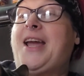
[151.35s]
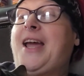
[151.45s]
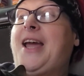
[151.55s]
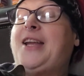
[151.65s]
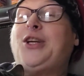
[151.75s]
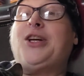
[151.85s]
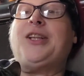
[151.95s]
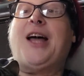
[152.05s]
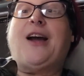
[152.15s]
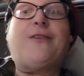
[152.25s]
and
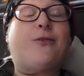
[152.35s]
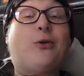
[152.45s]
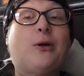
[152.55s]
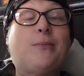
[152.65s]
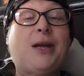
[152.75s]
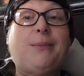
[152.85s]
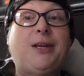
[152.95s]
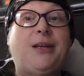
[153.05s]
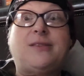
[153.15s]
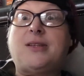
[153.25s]
good luck for
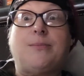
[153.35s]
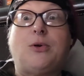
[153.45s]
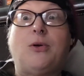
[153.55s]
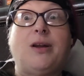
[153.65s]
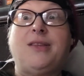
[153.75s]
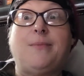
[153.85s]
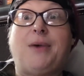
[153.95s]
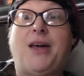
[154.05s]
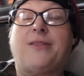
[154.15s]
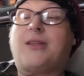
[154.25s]
maybe some more in
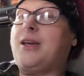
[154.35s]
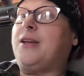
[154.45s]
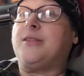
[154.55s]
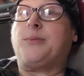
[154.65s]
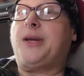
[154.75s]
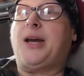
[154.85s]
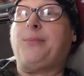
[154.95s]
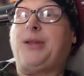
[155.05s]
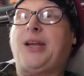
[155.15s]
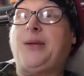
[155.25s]
the month because we
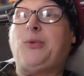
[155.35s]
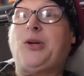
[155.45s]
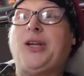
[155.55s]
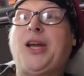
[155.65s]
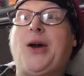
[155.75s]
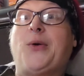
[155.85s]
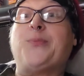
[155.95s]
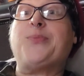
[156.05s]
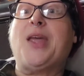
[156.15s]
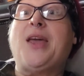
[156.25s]
got plenty more to
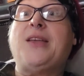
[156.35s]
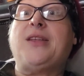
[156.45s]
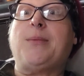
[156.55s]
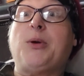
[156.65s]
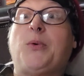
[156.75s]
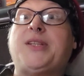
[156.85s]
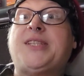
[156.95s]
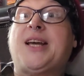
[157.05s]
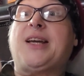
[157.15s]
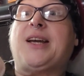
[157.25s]
go. Give me one
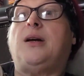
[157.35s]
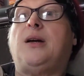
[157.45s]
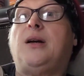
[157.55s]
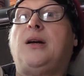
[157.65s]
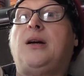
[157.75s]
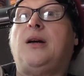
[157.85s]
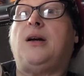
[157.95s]
second, guys.